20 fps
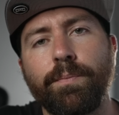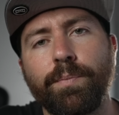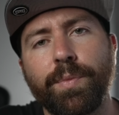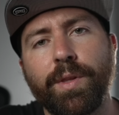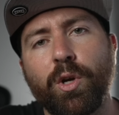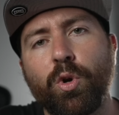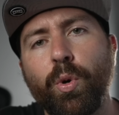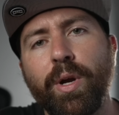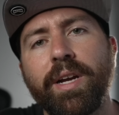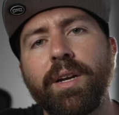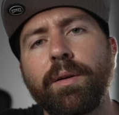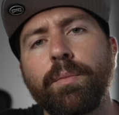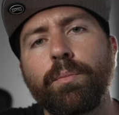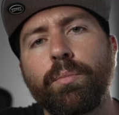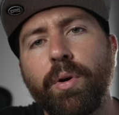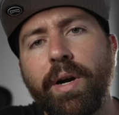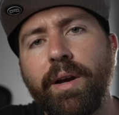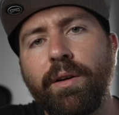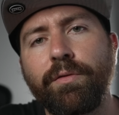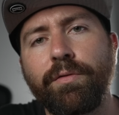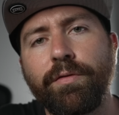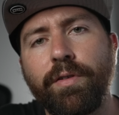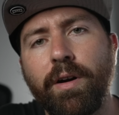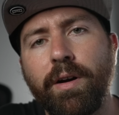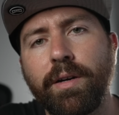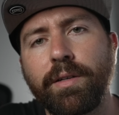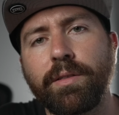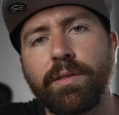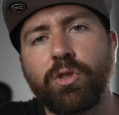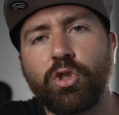The quick brown
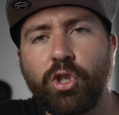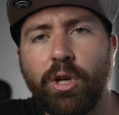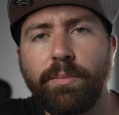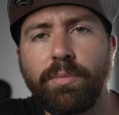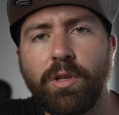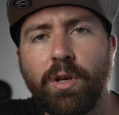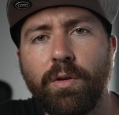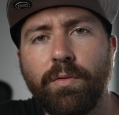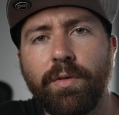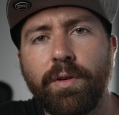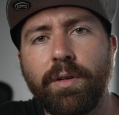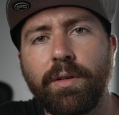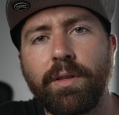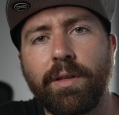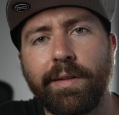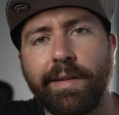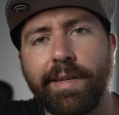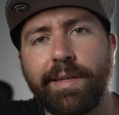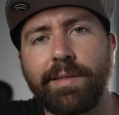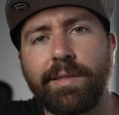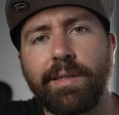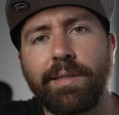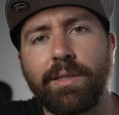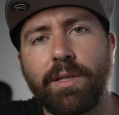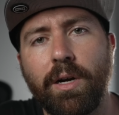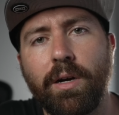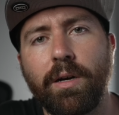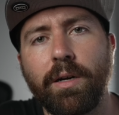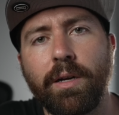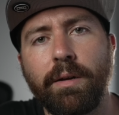fox jumps over the lazy
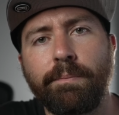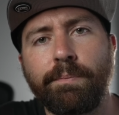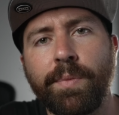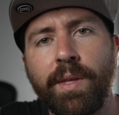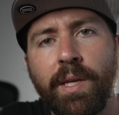dog.